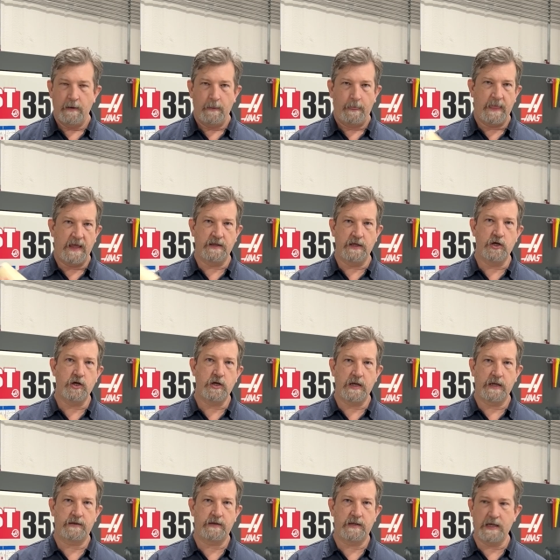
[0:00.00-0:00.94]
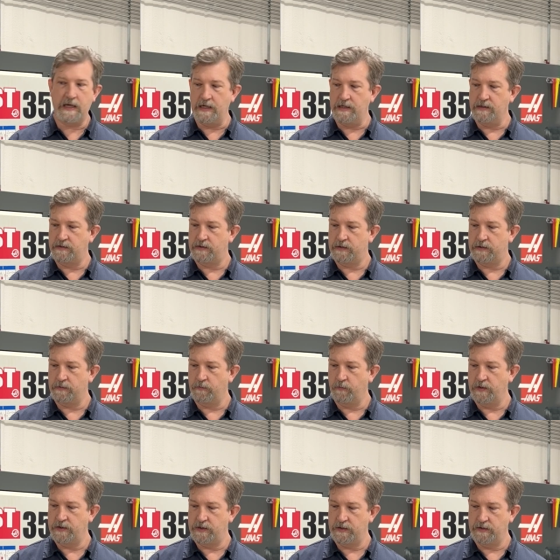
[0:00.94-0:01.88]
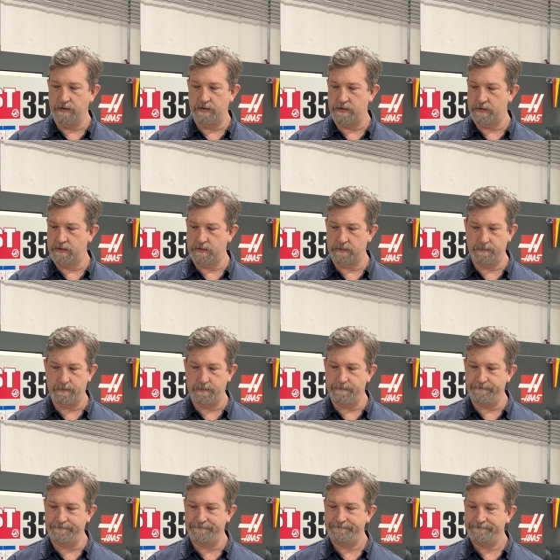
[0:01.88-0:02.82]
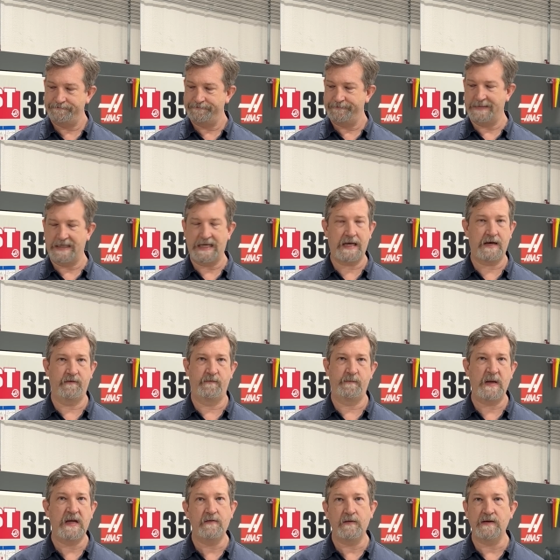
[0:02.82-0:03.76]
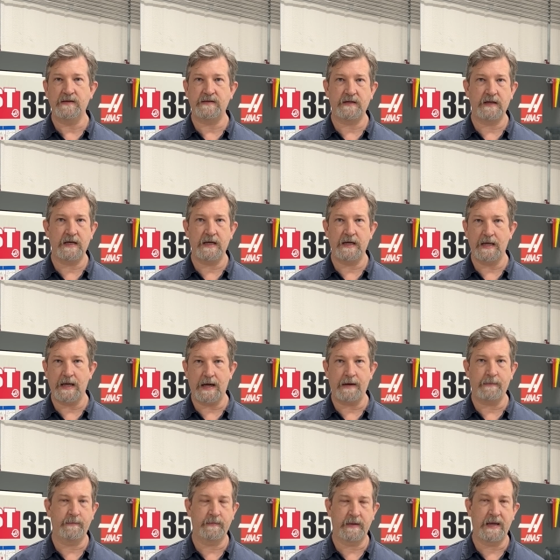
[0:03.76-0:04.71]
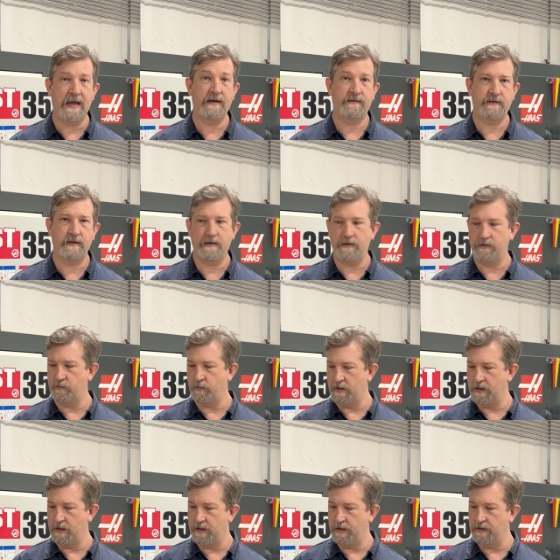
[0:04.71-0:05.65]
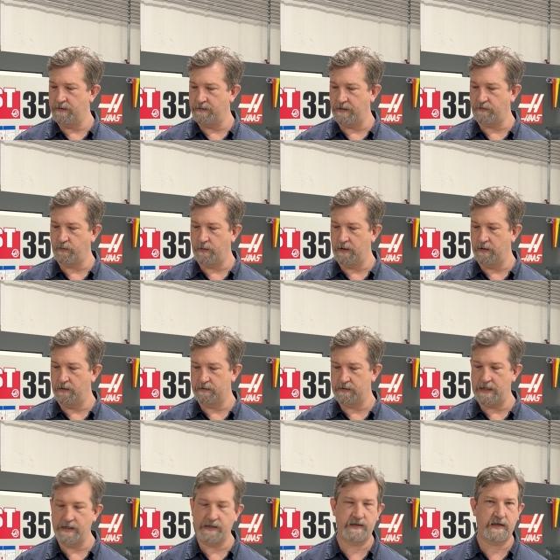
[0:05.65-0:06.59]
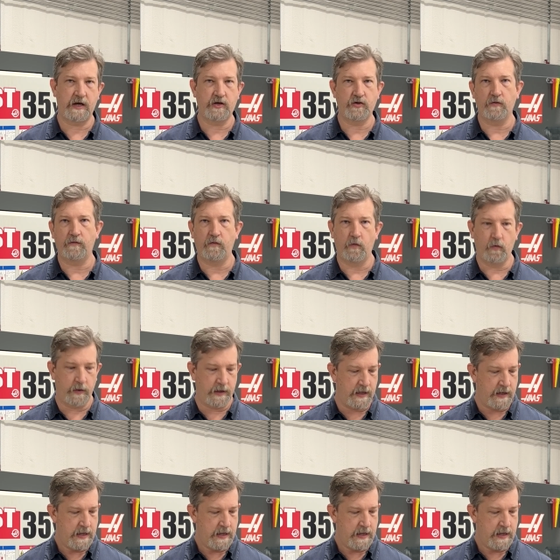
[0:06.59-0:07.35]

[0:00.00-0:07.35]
And then you get these, which is kind of PVC, I'm guessing is what it is. That's what it looks like, Schedule 40.